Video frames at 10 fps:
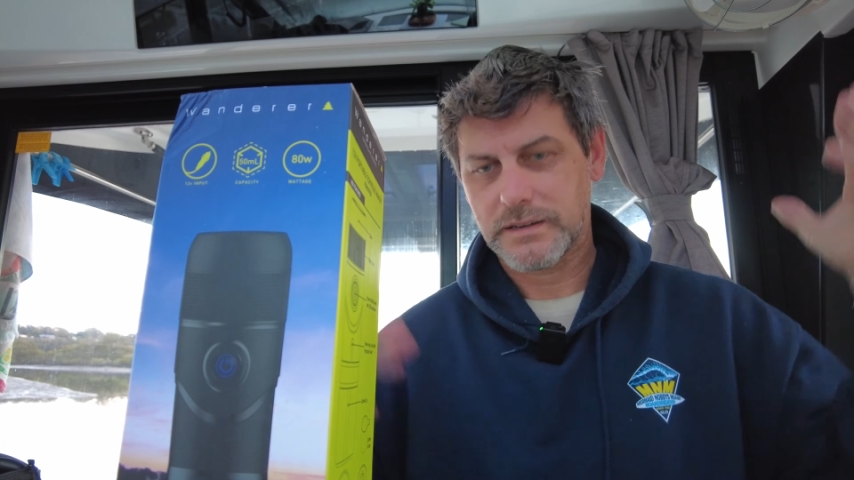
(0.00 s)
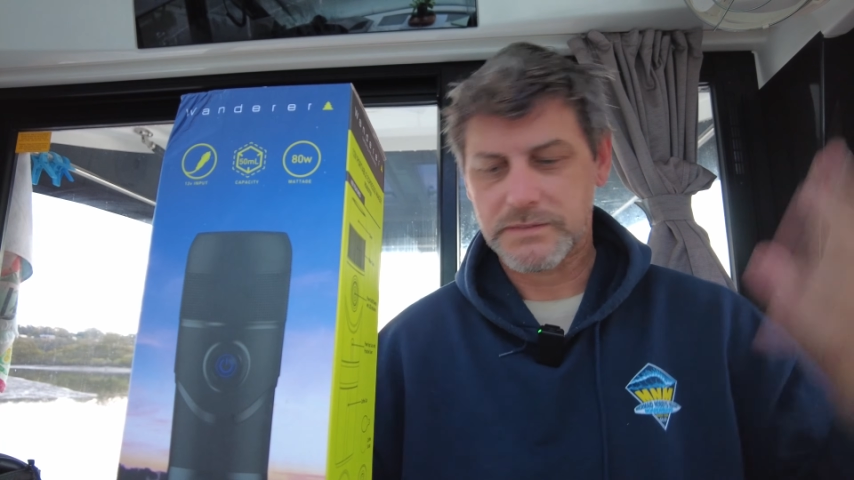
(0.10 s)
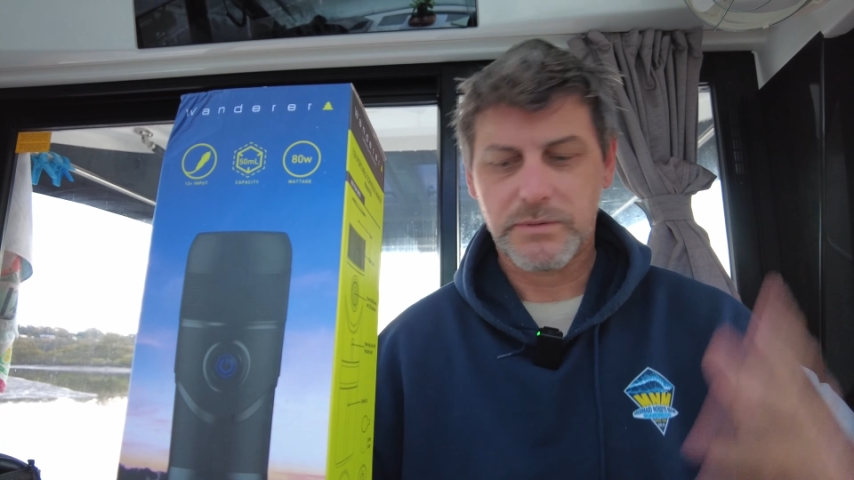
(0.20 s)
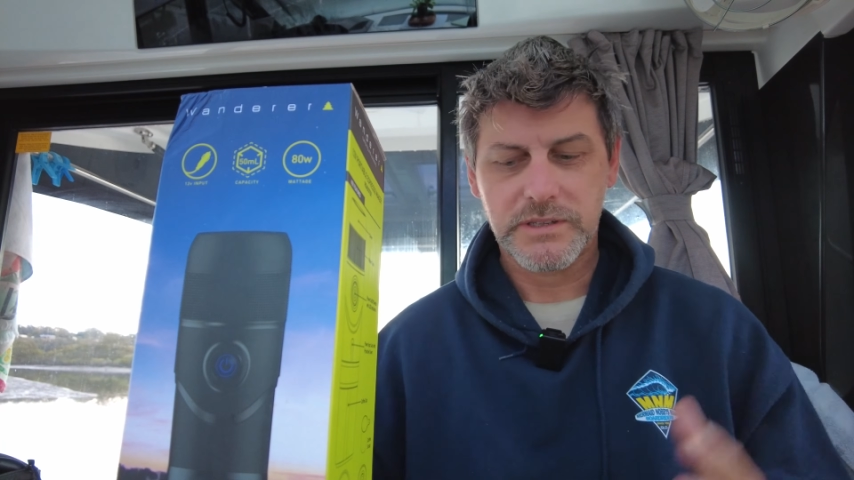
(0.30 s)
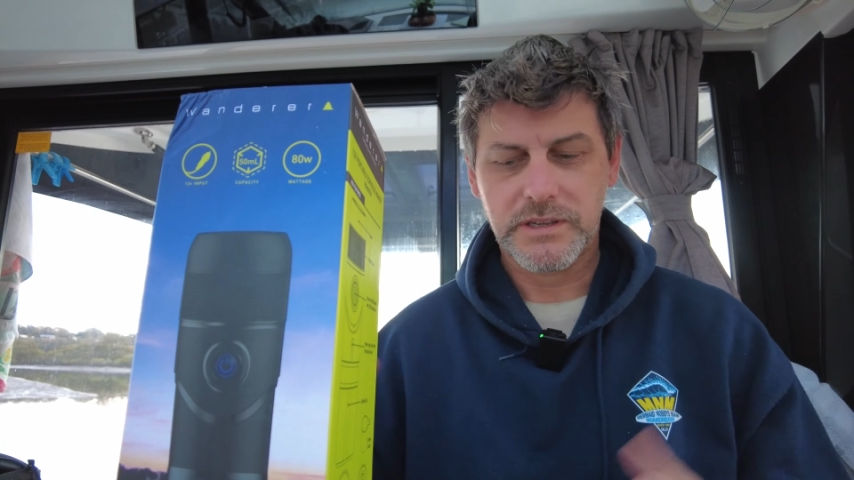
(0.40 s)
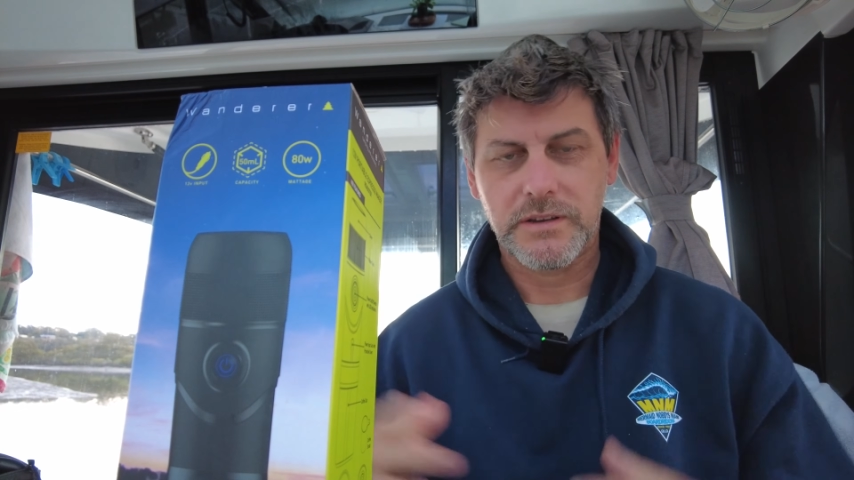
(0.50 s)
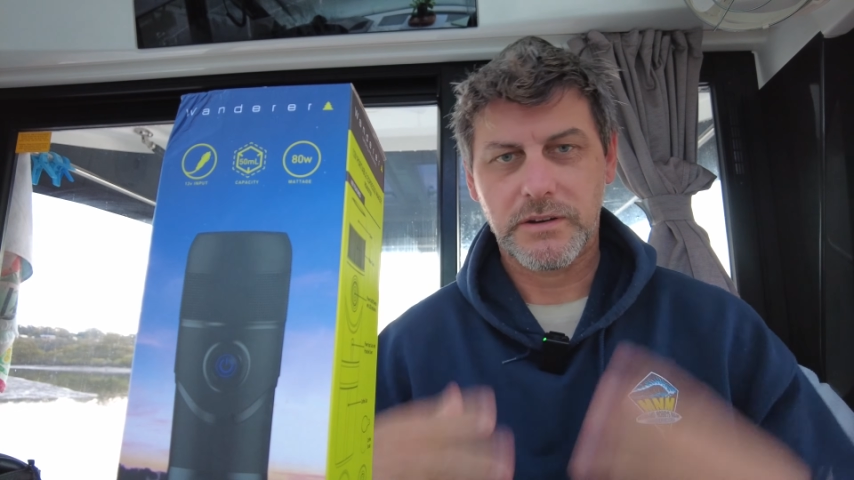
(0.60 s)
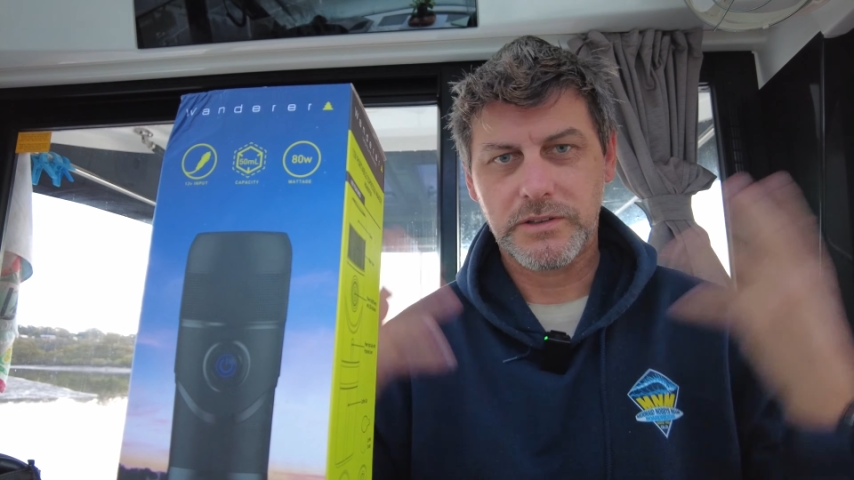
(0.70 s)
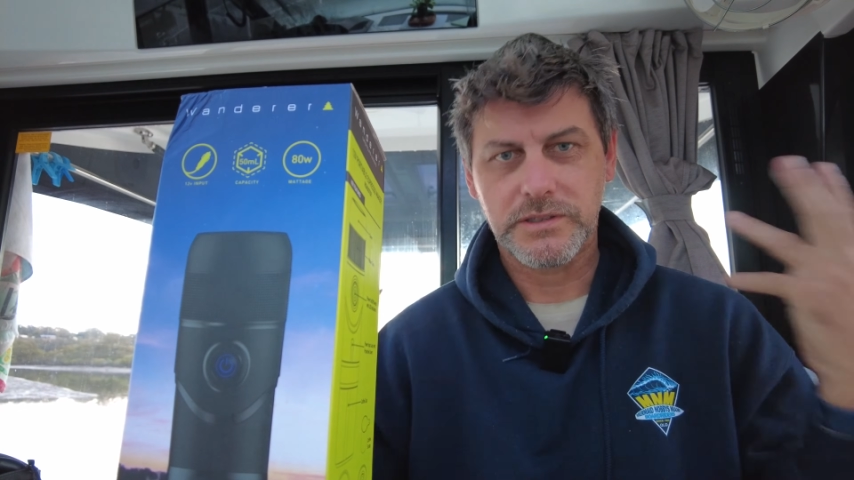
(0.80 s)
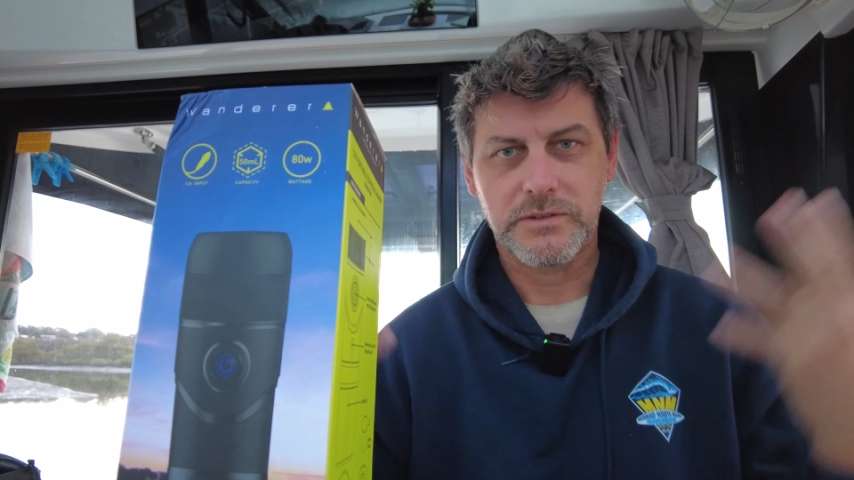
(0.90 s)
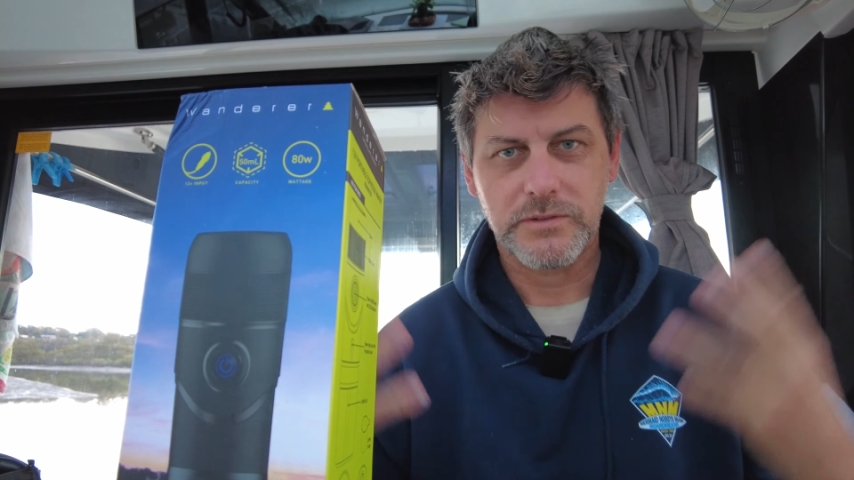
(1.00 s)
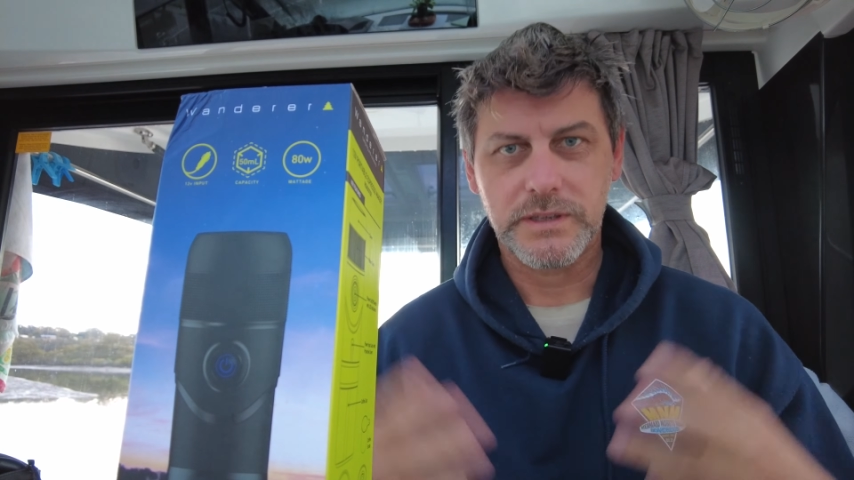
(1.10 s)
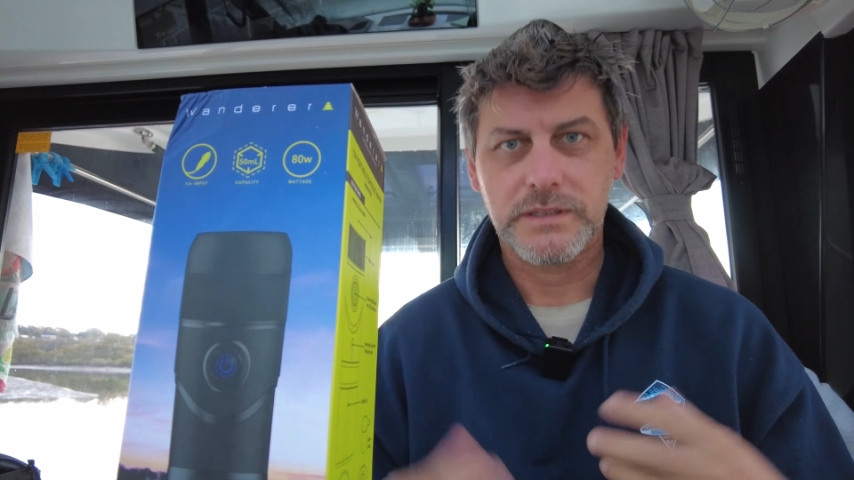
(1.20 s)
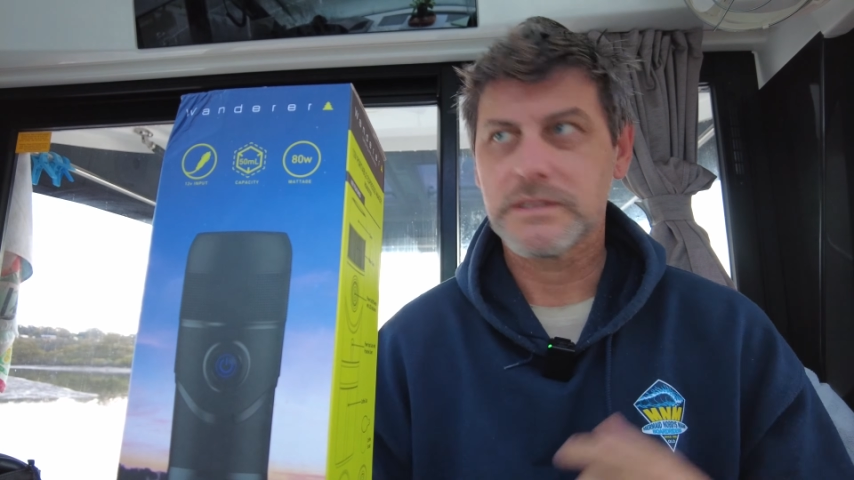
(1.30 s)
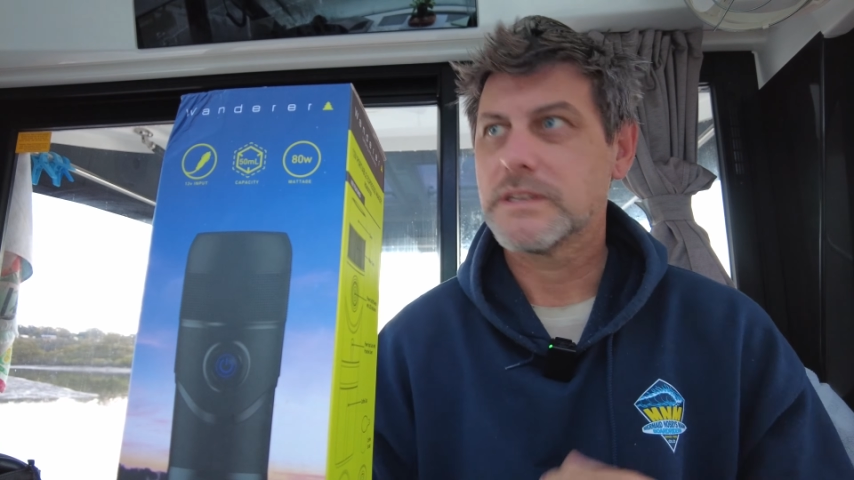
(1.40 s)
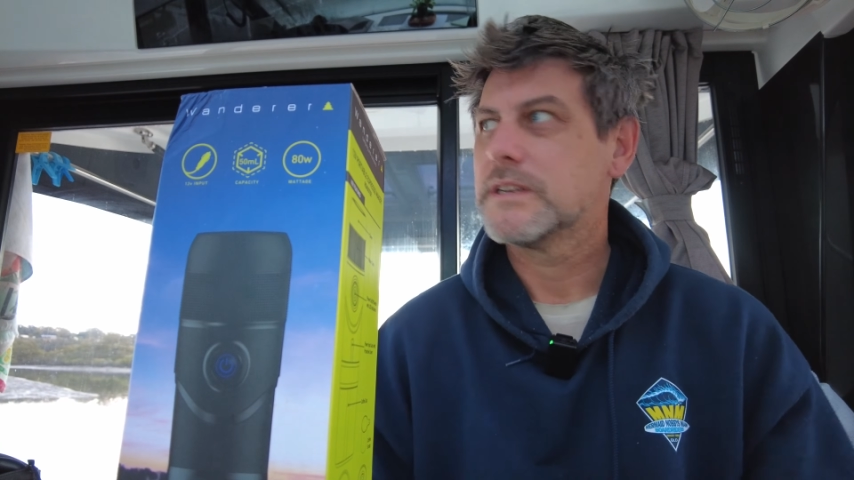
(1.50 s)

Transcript: espresso, lots of noise.